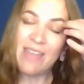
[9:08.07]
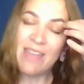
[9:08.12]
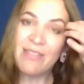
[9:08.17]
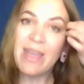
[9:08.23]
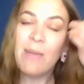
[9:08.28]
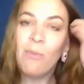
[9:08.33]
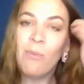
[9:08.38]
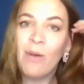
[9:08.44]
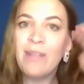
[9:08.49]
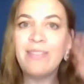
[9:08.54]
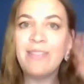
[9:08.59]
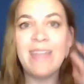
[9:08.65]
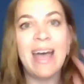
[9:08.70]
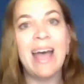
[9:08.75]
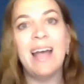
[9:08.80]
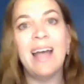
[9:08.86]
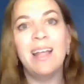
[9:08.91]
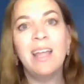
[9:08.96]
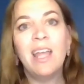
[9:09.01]
they want
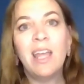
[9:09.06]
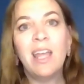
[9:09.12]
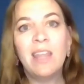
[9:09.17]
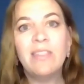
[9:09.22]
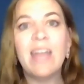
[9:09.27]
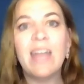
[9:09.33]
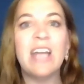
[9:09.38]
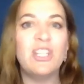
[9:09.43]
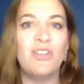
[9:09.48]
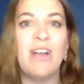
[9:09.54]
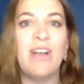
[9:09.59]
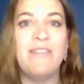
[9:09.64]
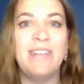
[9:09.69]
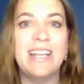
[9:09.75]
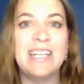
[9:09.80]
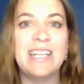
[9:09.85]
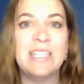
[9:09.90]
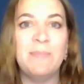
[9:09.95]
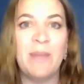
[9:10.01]
that that
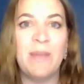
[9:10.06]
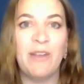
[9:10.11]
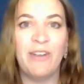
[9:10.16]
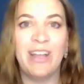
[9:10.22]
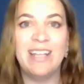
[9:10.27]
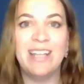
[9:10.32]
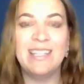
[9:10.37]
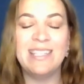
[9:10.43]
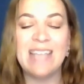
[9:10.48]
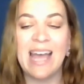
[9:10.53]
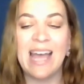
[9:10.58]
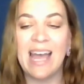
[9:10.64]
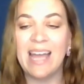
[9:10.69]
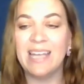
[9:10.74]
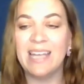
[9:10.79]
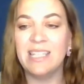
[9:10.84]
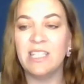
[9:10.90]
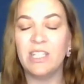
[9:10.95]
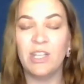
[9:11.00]
travel experience
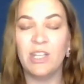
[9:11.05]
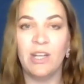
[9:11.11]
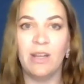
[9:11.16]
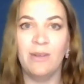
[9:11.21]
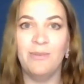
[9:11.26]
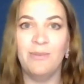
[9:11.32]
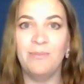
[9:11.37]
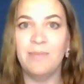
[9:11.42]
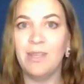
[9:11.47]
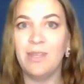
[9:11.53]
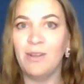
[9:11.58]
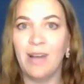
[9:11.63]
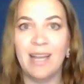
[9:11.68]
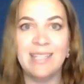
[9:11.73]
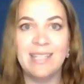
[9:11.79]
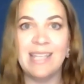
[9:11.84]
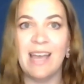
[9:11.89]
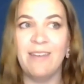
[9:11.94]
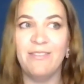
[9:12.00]
and you know you
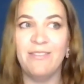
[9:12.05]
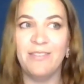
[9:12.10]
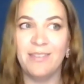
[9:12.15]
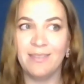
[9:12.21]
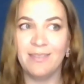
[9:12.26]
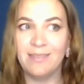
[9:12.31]
guys have